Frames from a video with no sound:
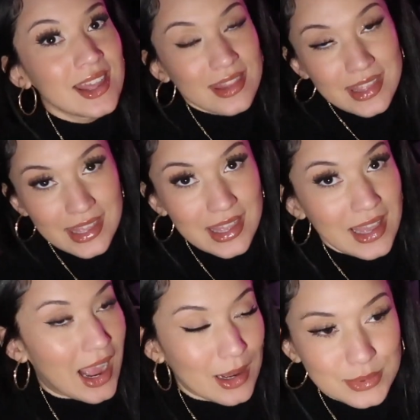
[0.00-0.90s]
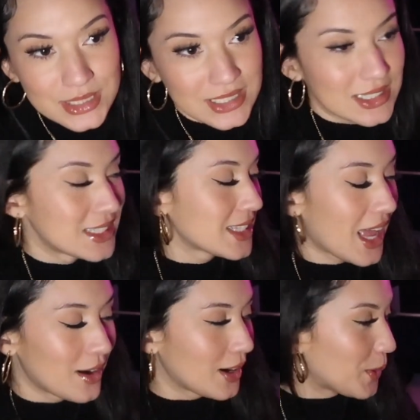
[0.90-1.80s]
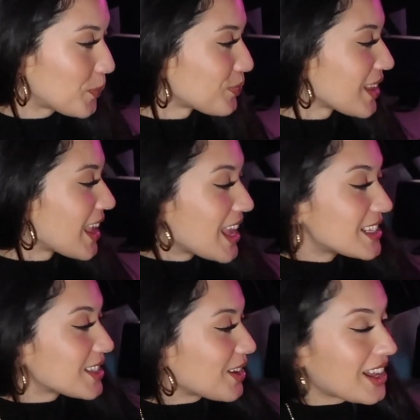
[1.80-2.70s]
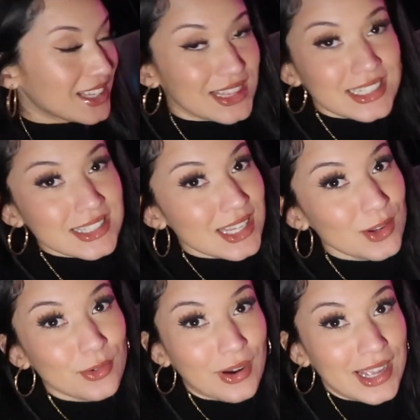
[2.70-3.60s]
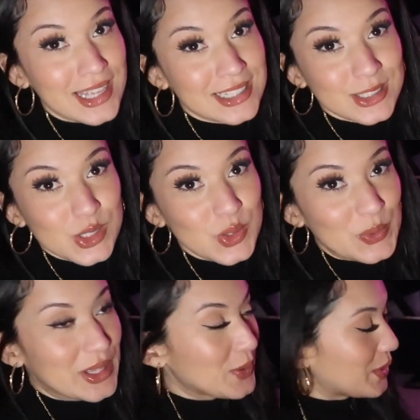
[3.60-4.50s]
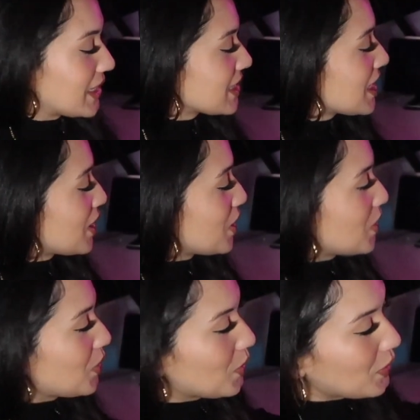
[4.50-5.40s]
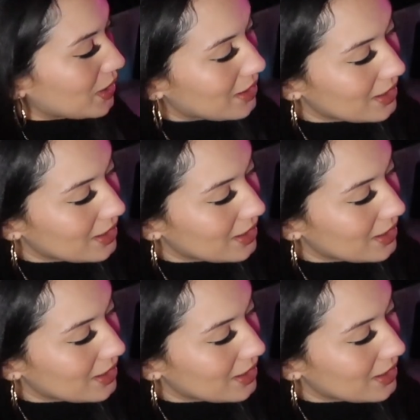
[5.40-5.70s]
the options. I don't know. So yeah, let's get right into it. When I tell you,